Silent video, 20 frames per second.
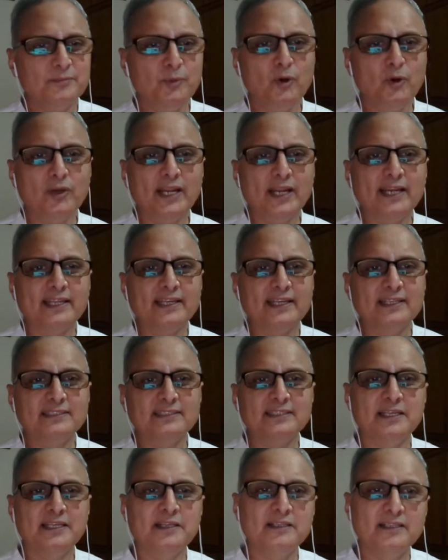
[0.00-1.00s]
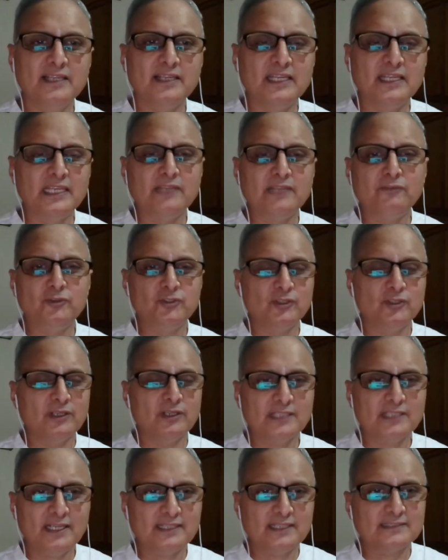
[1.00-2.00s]
book writing is an
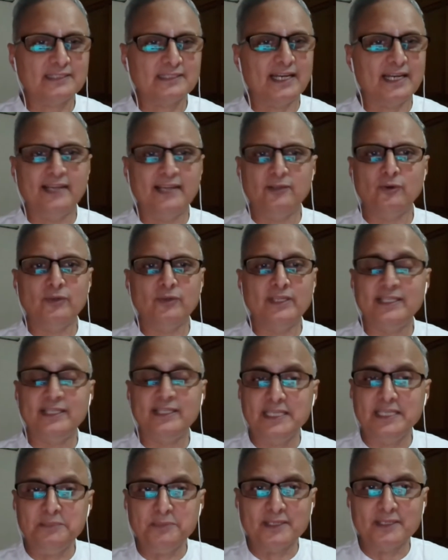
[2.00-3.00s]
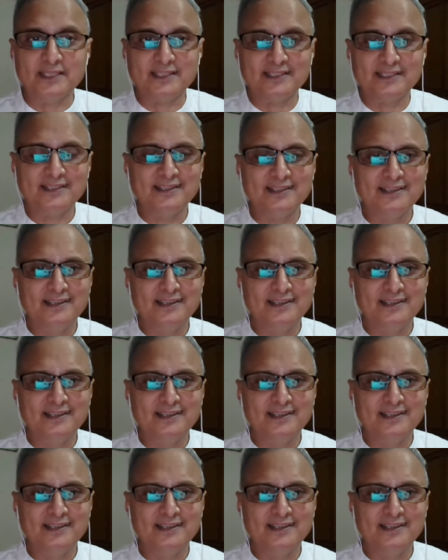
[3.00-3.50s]
individual task. I don't need anybody.